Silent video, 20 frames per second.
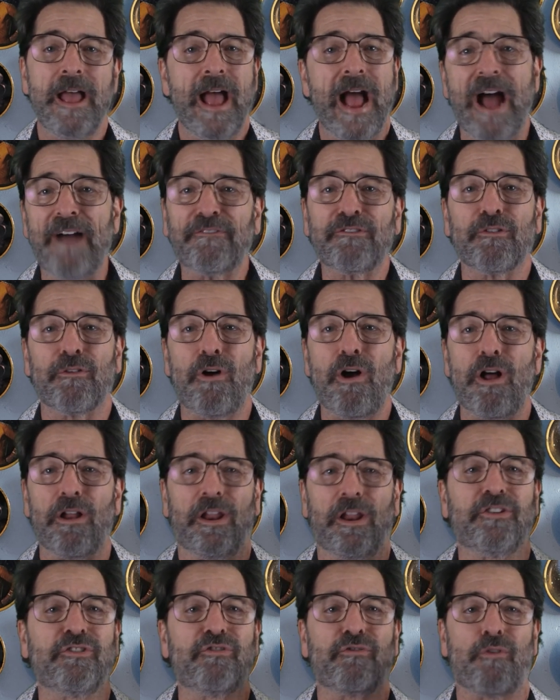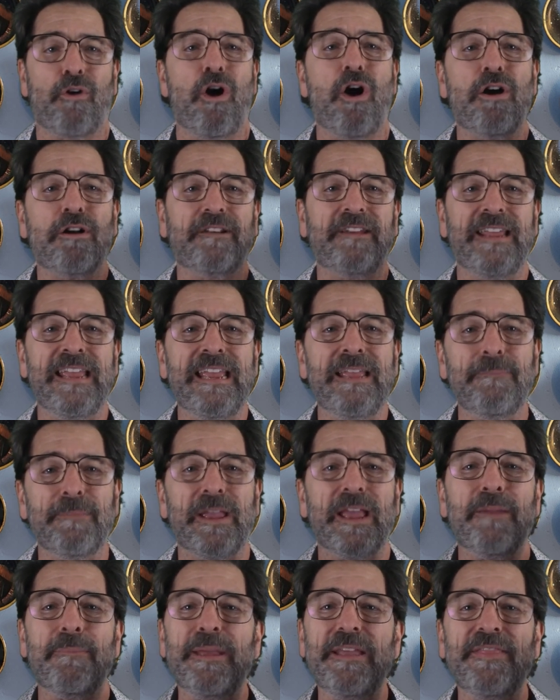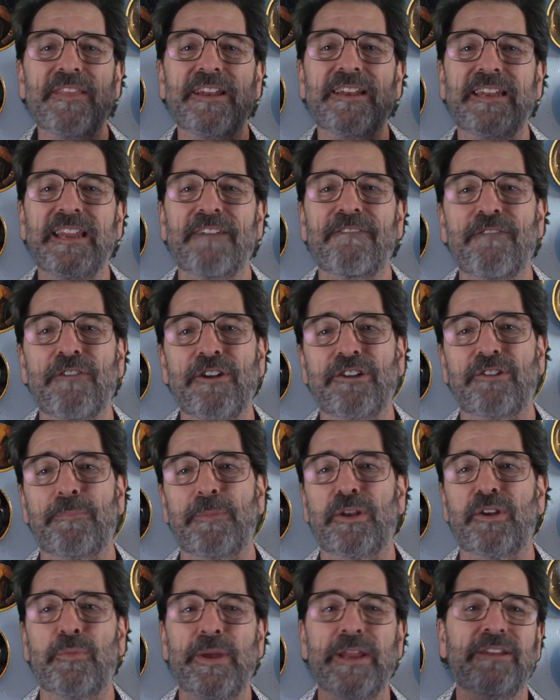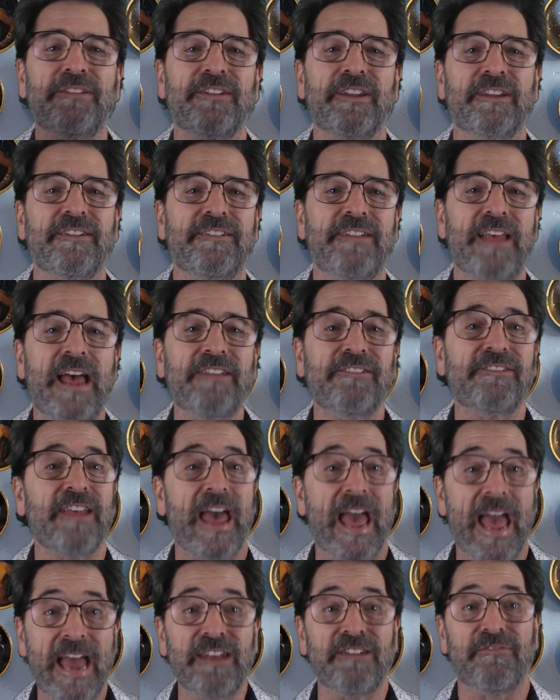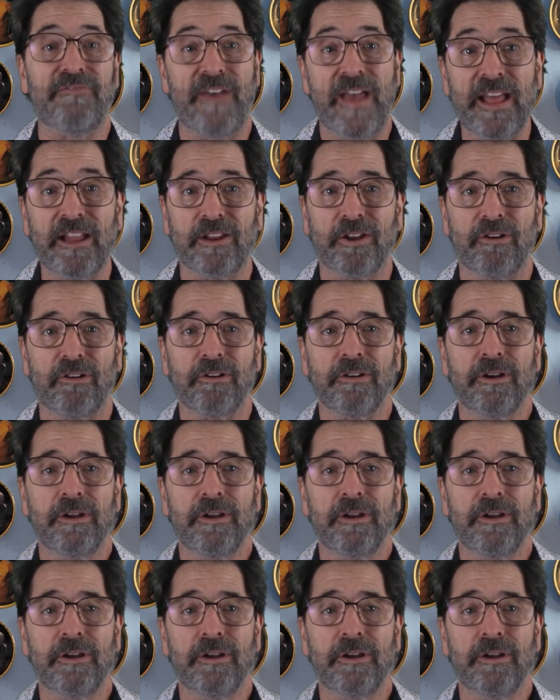After all, a strong team can mean the difference between success and failure.